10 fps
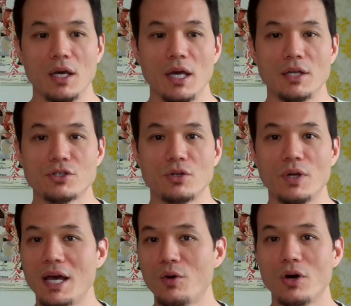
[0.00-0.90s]
And so
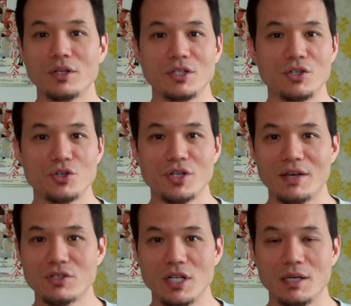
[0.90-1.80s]
now all the teachers
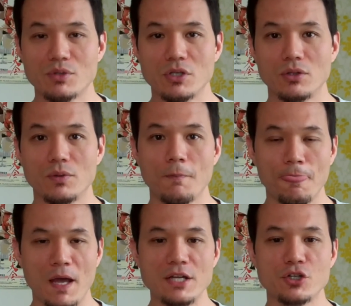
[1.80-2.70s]
have stamps. So
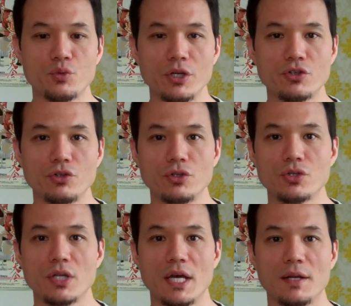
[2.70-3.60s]
I just
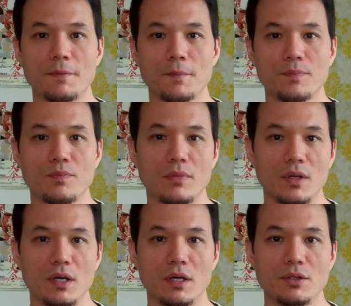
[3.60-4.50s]
reintroduced that
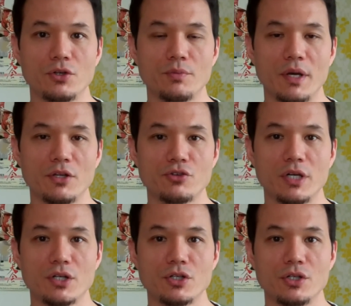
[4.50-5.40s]
during my
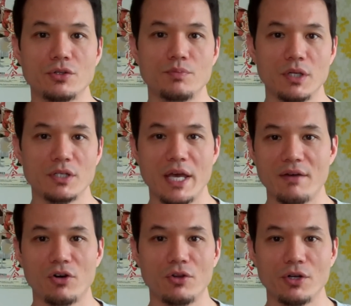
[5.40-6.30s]
introduction because I
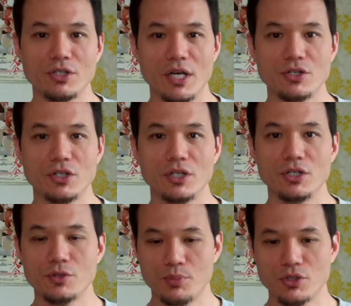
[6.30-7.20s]
have all their attention, and it
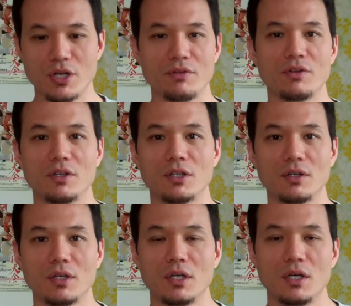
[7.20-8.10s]
just puts everything
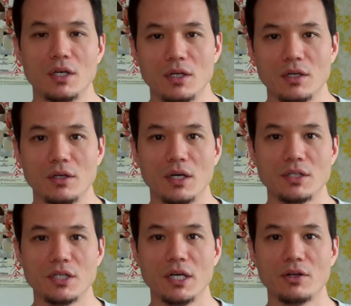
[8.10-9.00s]

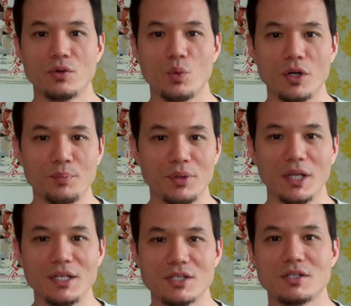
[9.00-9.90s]
together in one
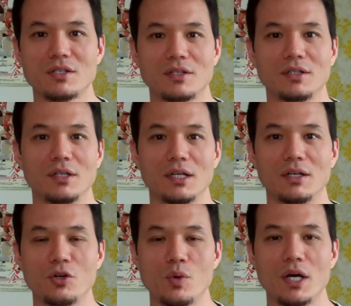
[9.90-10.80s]
place.
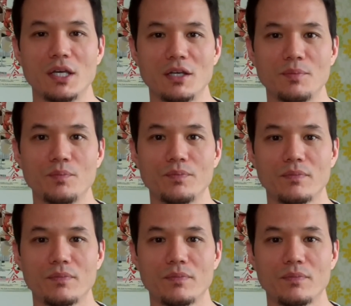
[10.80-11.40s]
Who I am,